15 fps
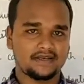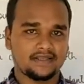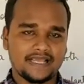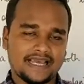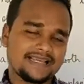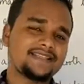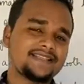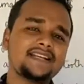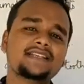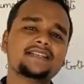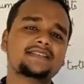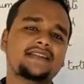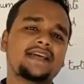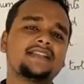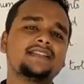The acidic
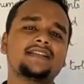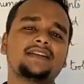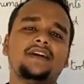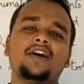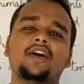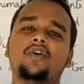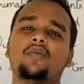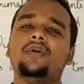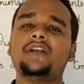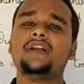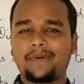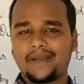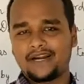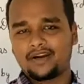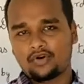strength will
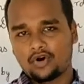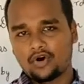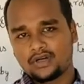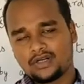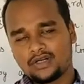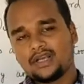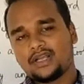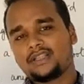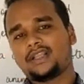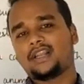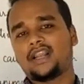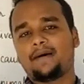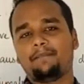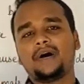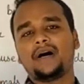depend on the
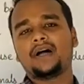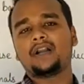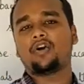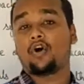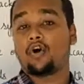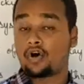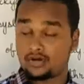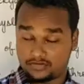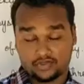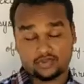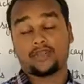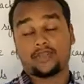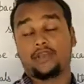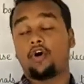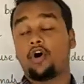number
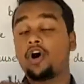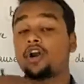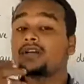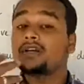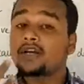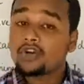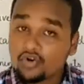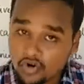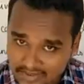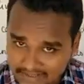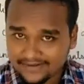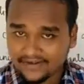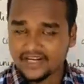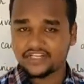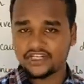or
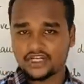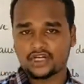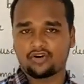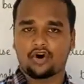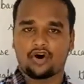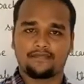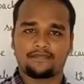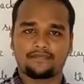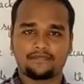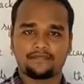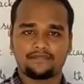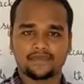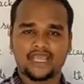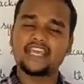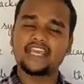concentration of
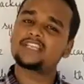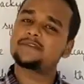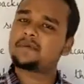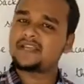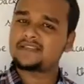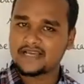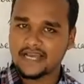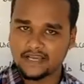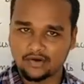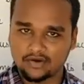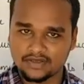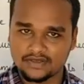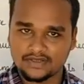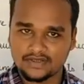H plus ions,